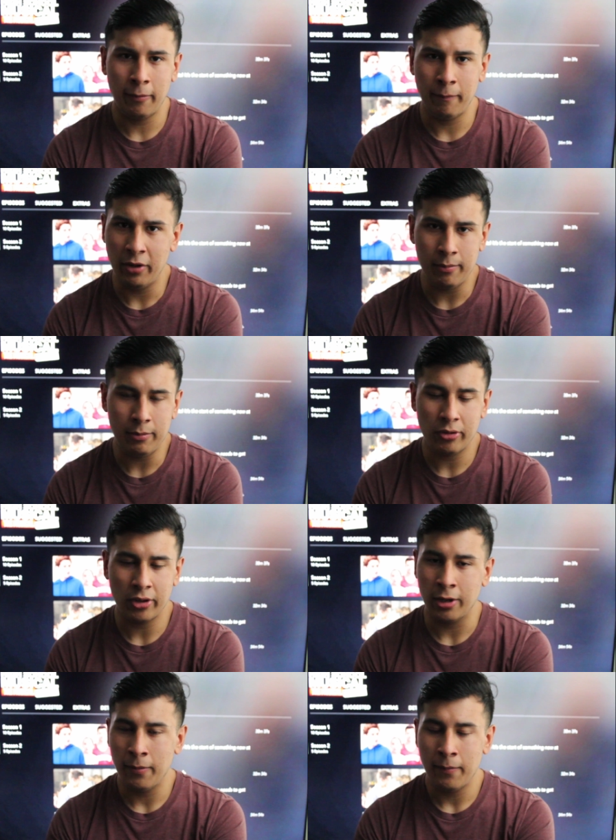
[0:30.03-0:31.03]
The
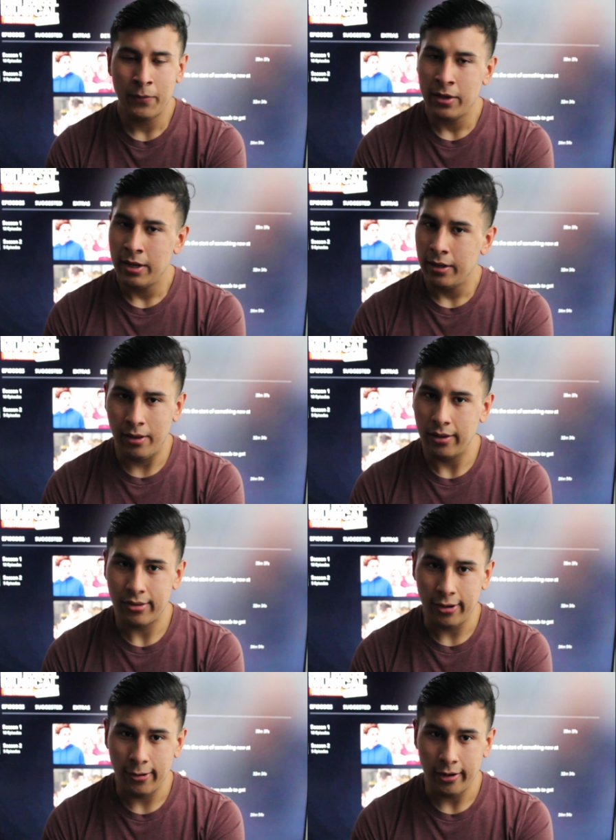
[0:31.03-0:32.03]
Musical, The
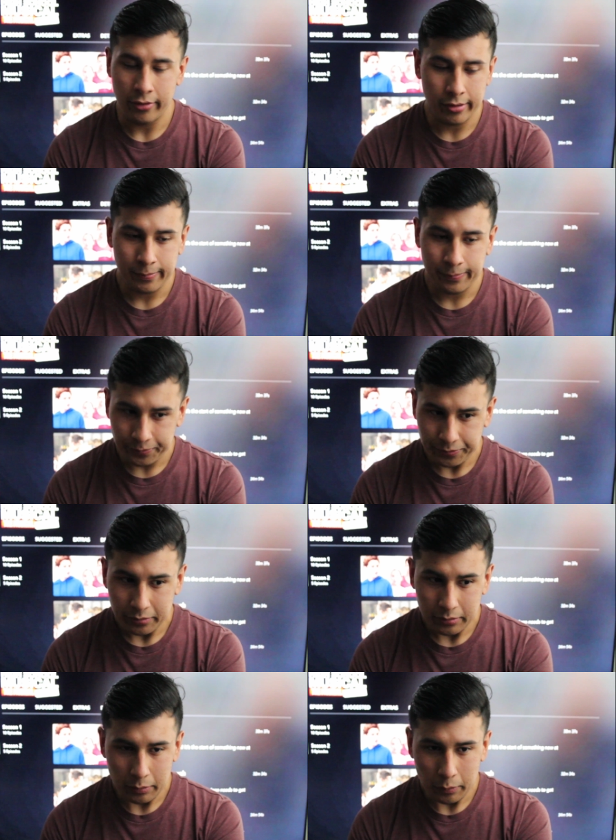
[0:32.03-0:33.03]
Series.
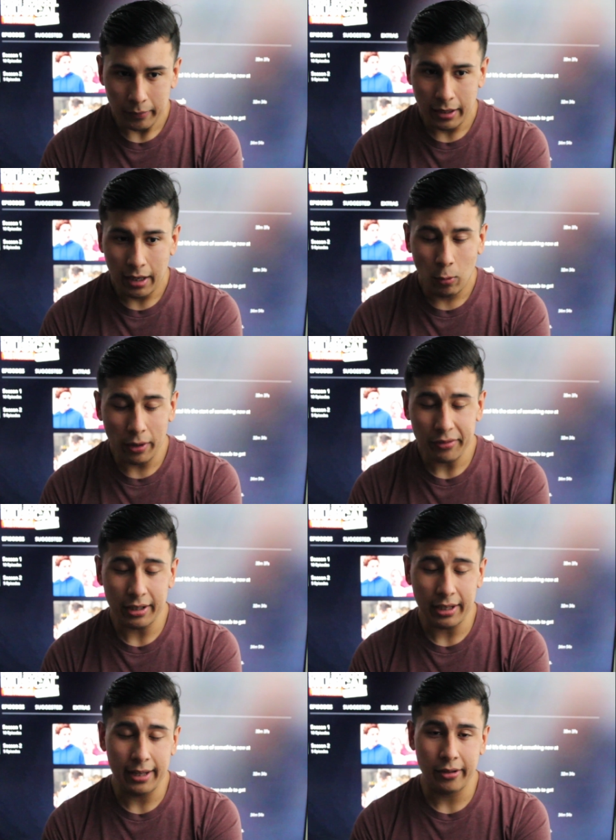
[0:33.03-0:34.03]
Once
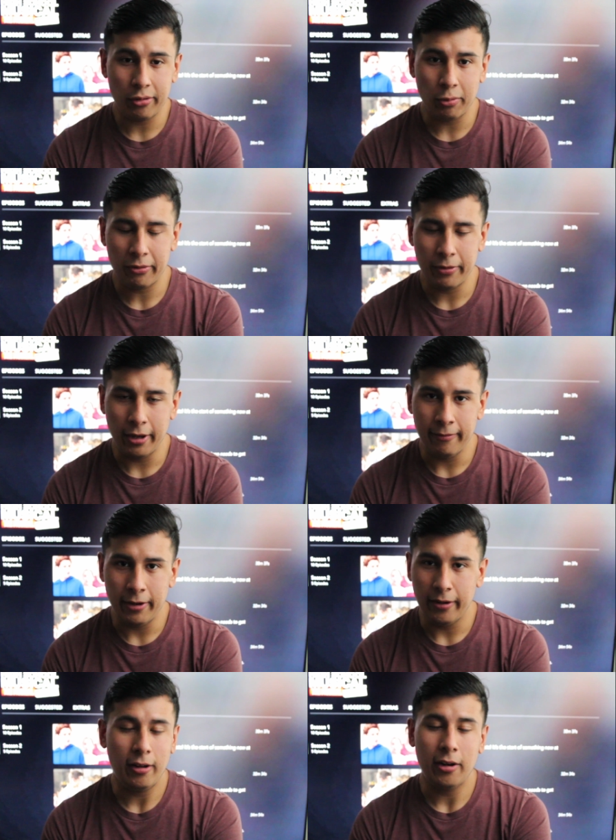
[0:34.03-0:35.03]
again, this week's felt
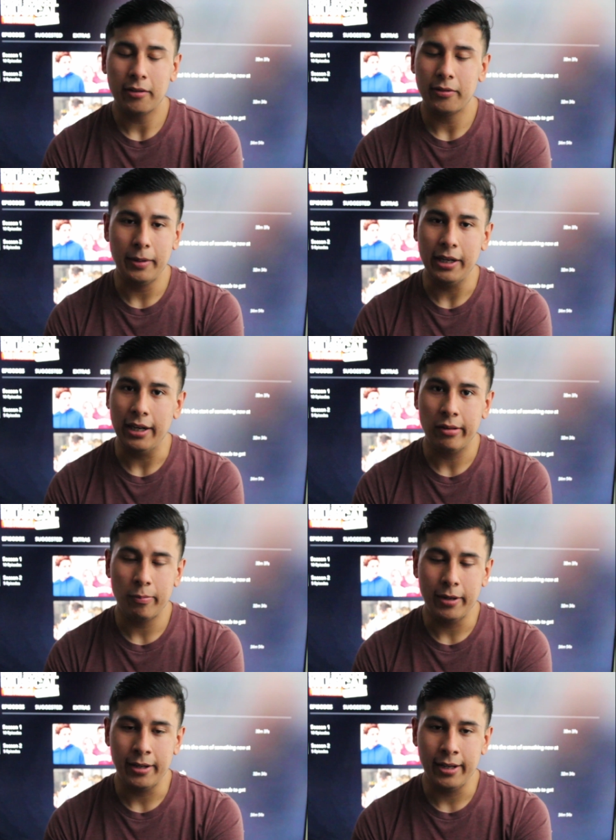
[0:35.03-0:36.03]
very long for me. It's
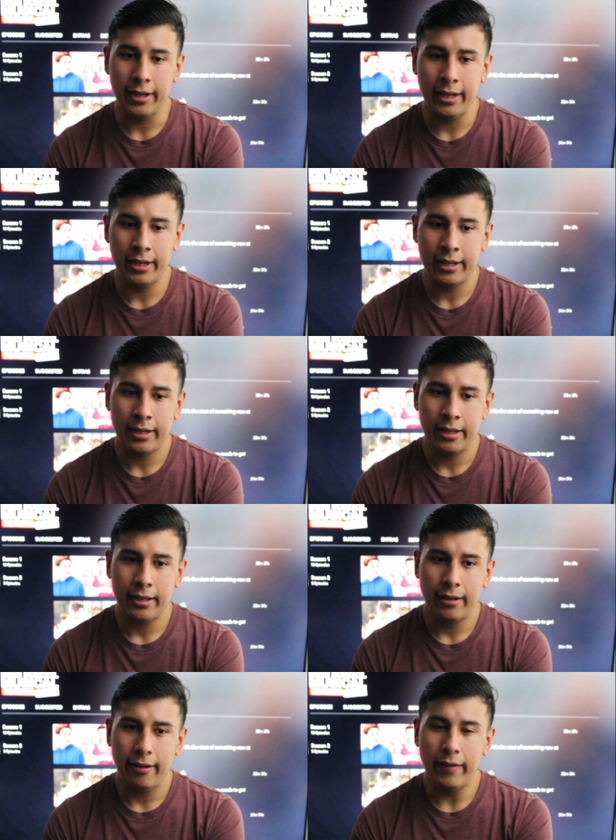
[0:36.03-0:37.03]
been a
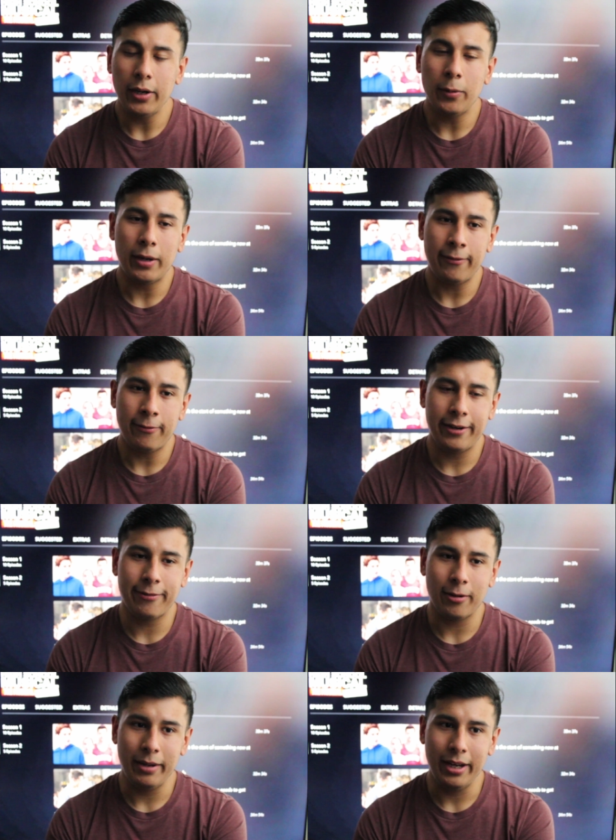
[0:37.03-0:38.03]
very rough week
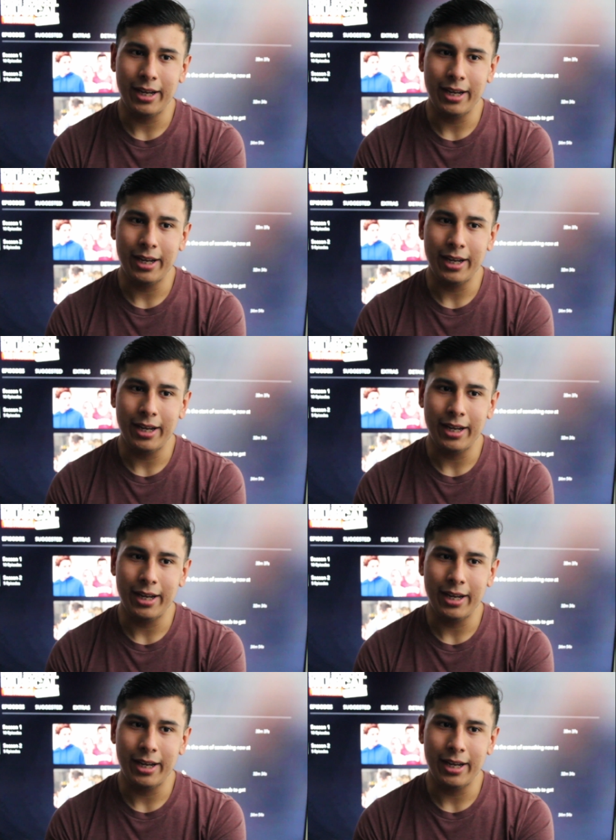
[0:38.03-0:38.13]
for me.